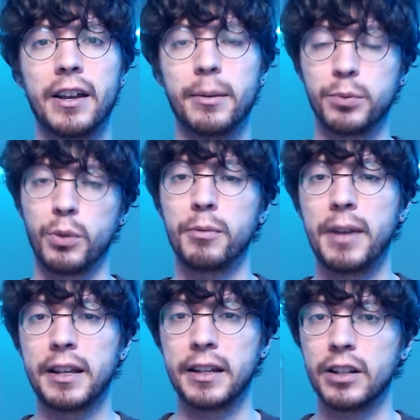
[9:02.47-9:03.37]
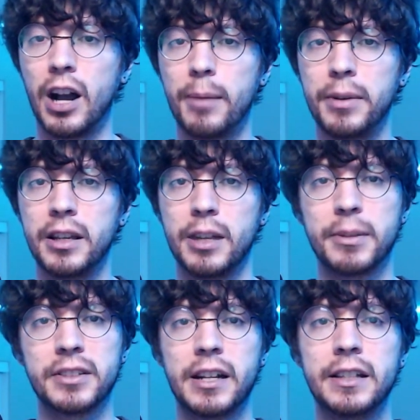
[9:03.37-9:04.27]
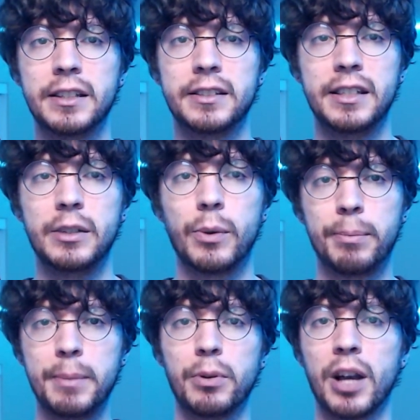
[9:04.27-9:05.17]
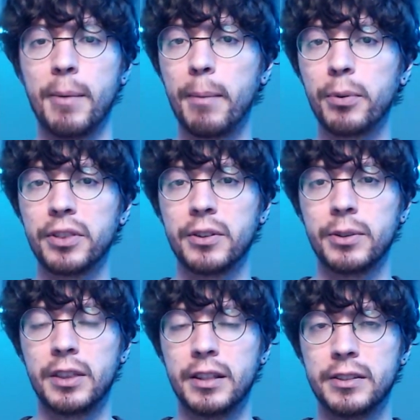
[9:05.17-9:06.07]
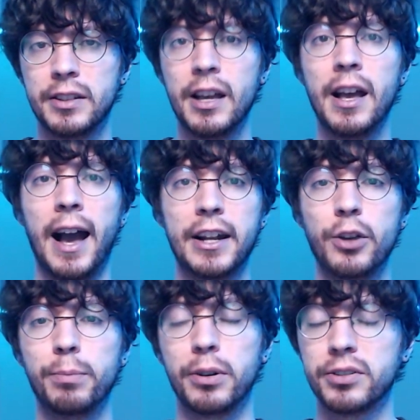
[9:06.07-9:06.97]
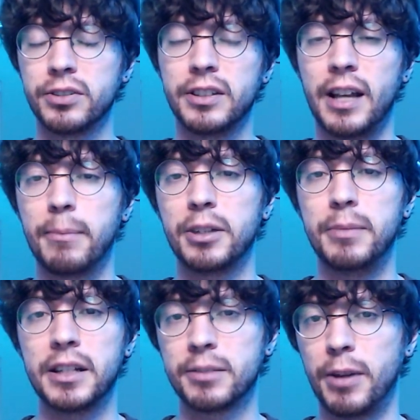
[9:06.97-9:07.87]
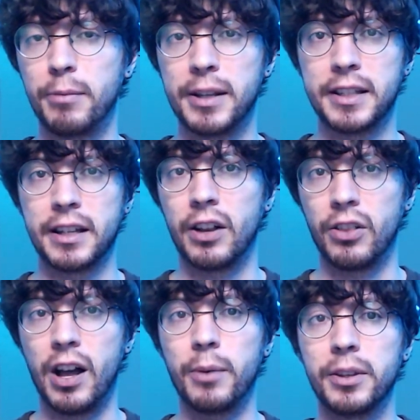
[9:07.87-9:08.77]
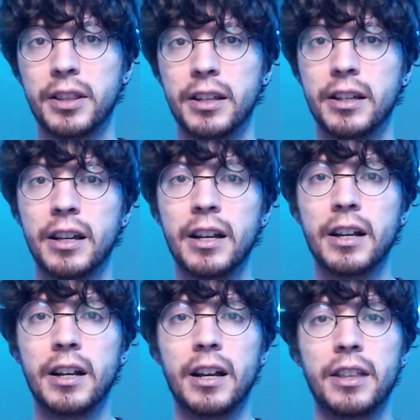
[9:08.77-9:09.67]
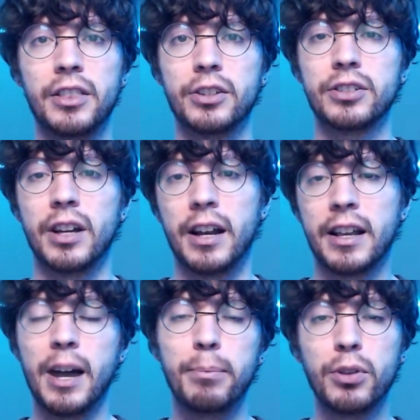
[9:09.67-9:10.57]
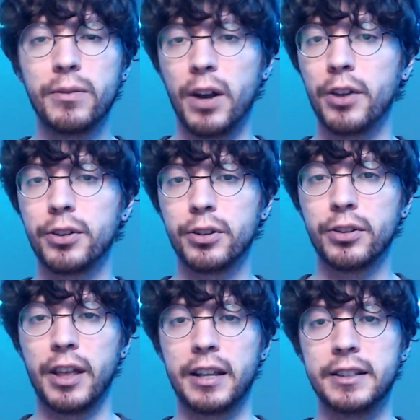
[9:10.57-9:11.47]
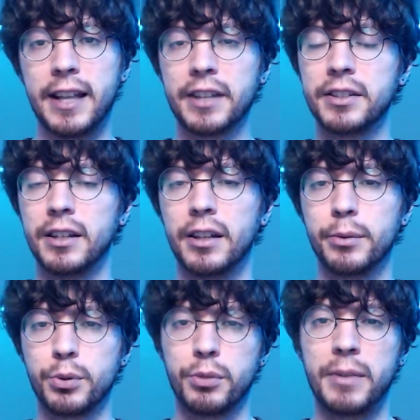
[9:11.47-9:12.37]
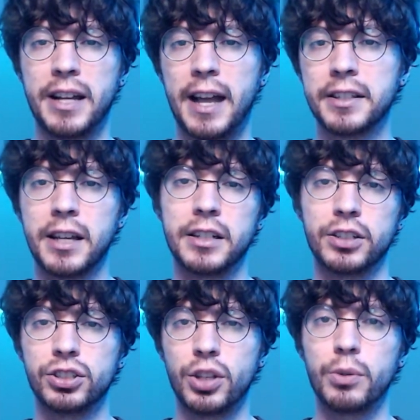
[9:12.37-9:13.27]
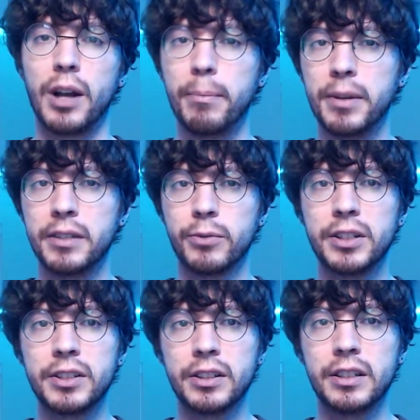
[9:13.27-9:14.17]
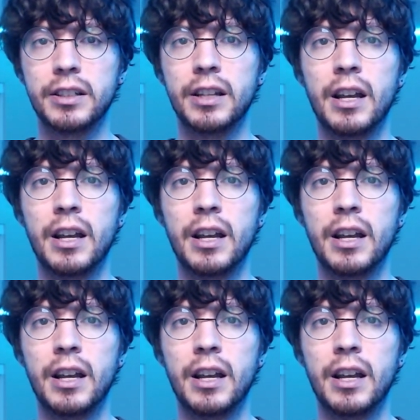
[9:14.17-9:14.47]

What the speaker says: Absorbing Man can copy, and I'm excited to see what people come up with this. I know personally I'm going to be experimenting a lot with it. There's a couple of other like decks that Absorbing Man has kind of showed up in recently,